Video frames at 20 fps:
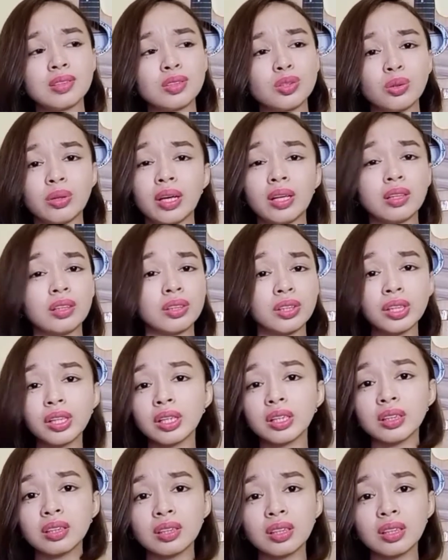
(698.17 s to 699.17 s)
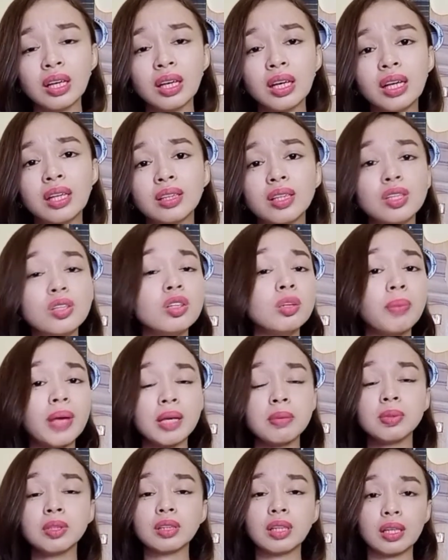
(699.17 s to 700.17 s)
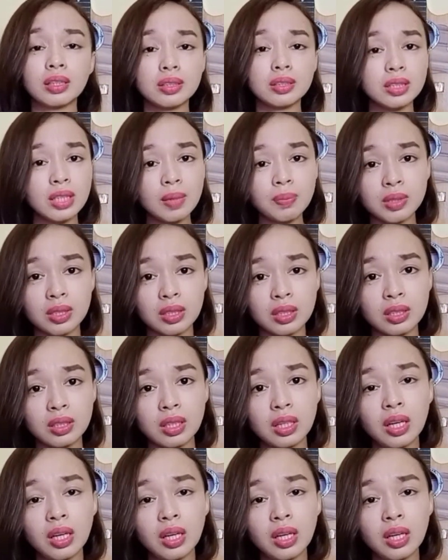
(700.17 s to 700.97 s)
to get hurt, then you'll be able to accept it.